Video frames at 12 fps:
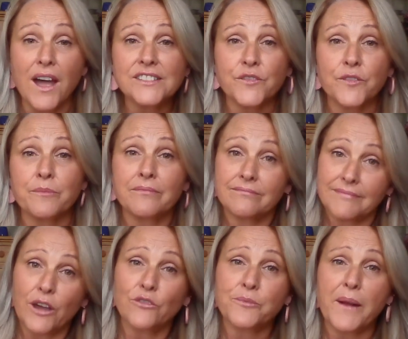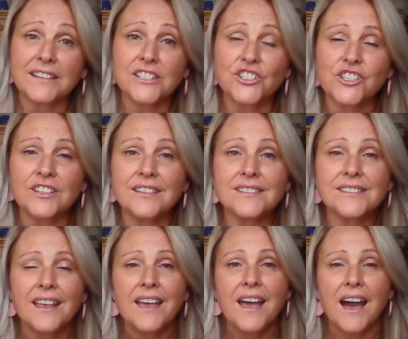from health practitioners,
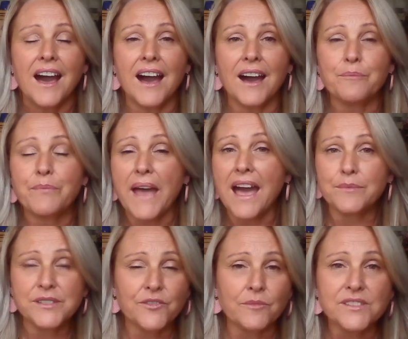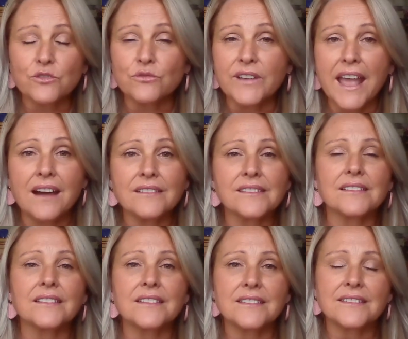perhaps from school
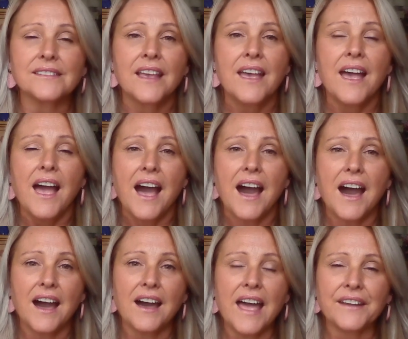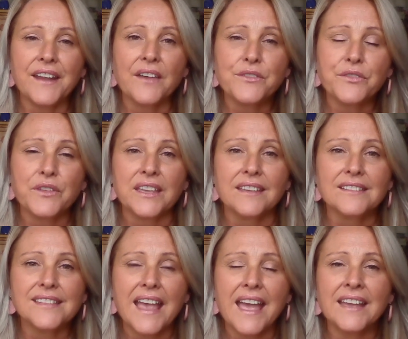counsellors, and other
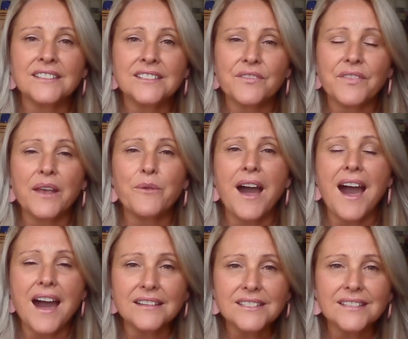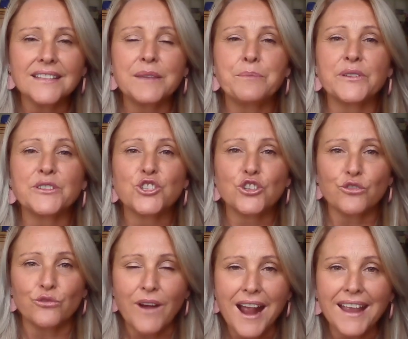things, and they were utterly
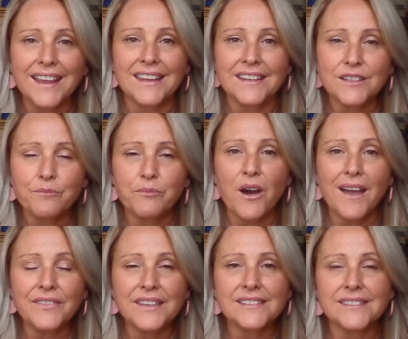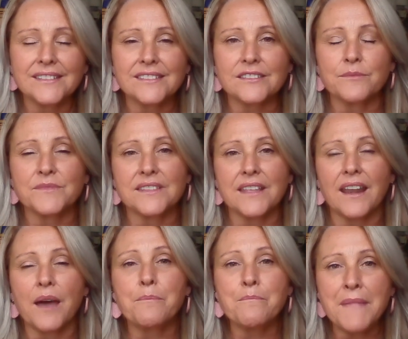betrayed by these systems that
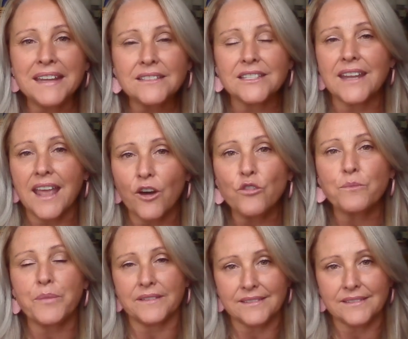are meant to help